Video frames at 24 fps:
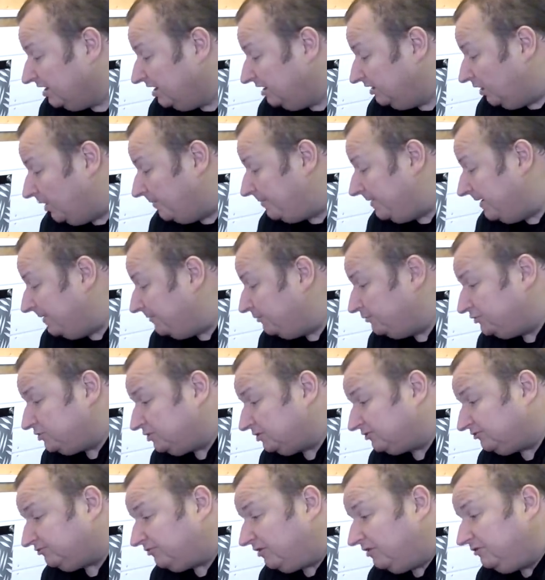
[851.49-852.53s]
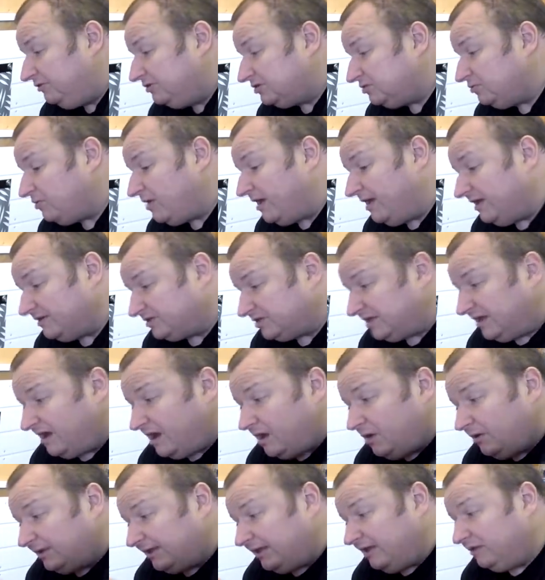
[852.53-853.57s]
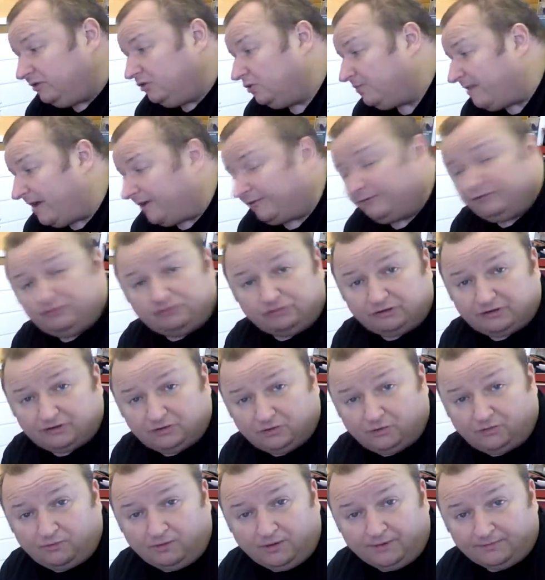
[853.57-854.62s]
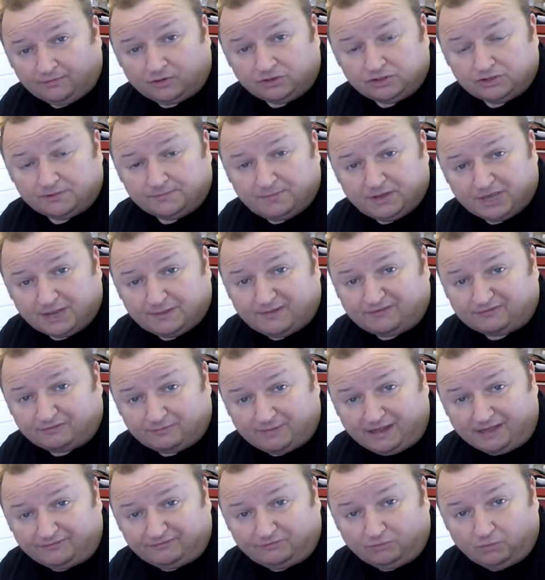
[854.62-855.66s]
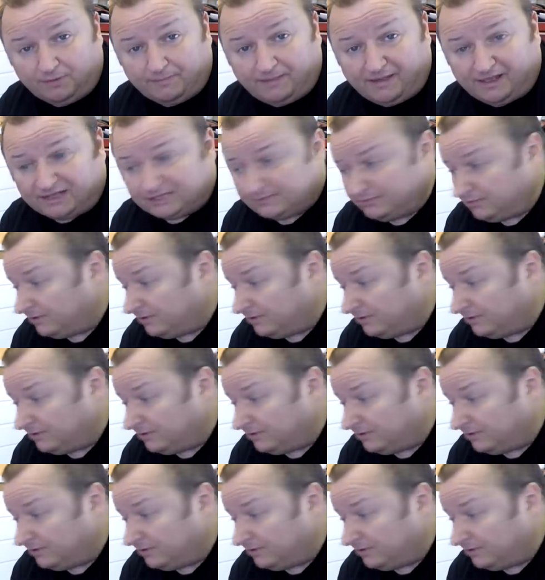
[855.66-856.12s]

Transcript: A lot of people just throw this away and say, "Oh, I'll get a new battery drill and all," because you can pick them up for about £40.